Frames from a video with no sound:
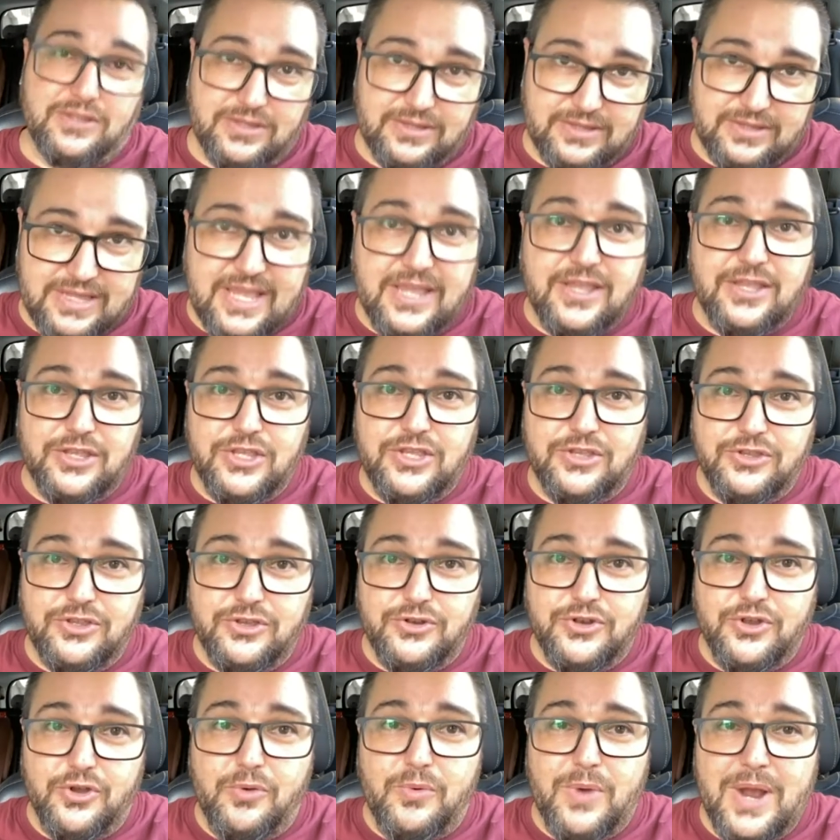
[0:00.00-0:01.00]
You
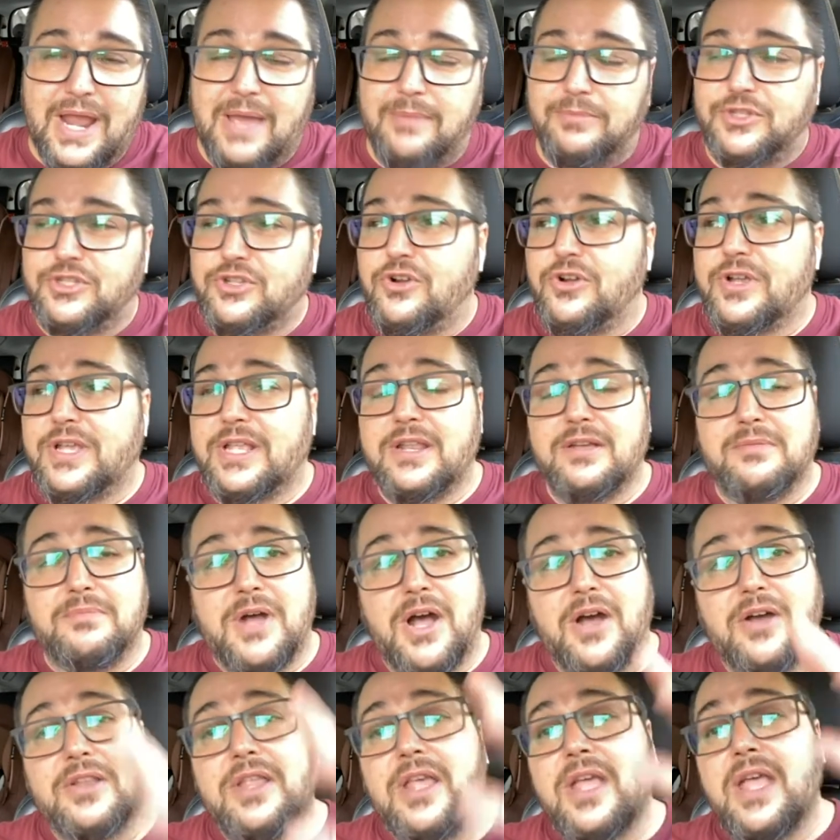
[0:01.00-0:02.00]
know what I'm talking
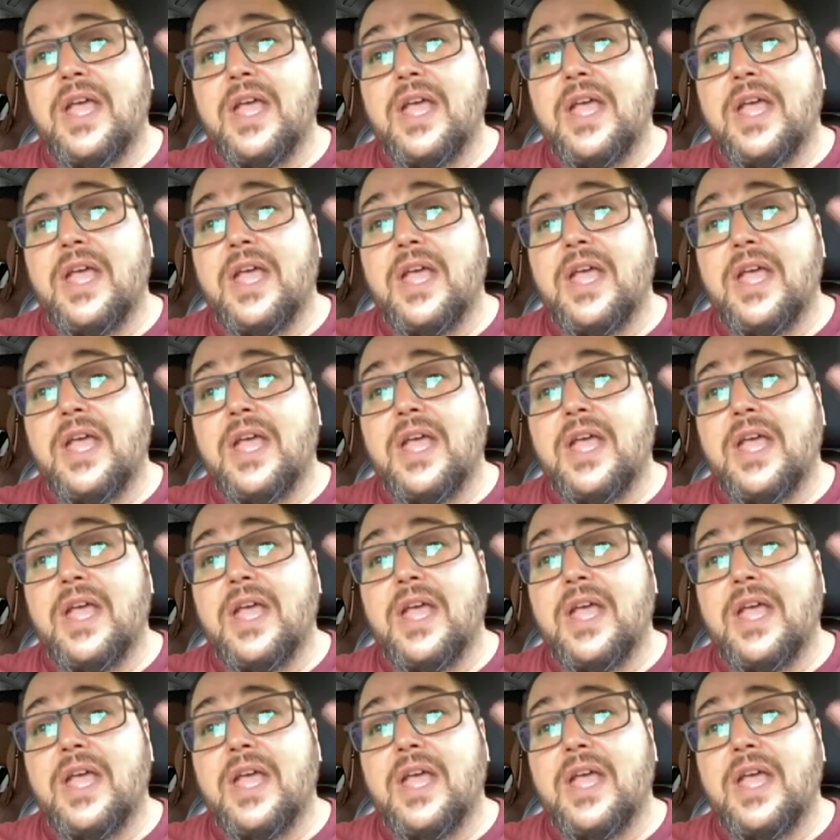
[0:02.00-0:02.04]
about.